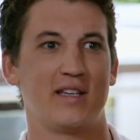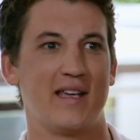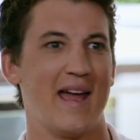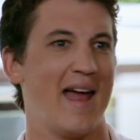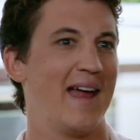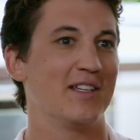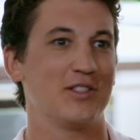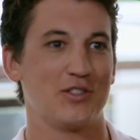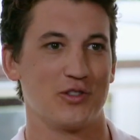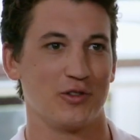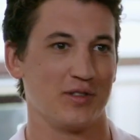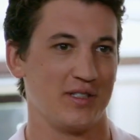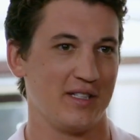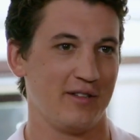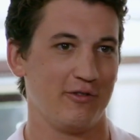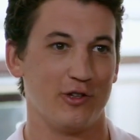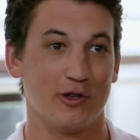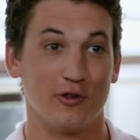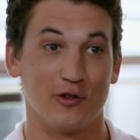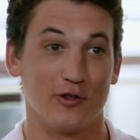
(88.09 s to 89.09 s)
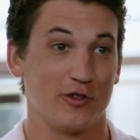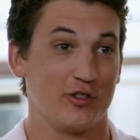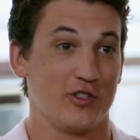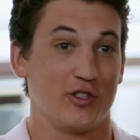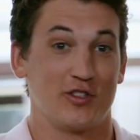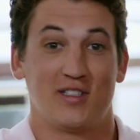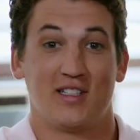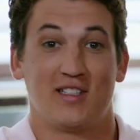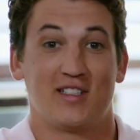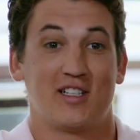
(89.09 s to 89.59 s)
gangsters, even though they're
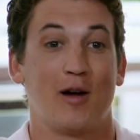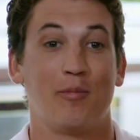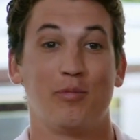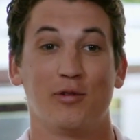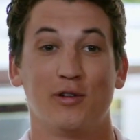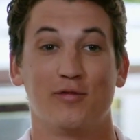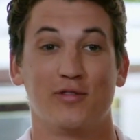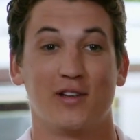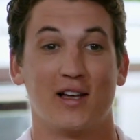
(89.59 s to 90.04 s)
just these couple of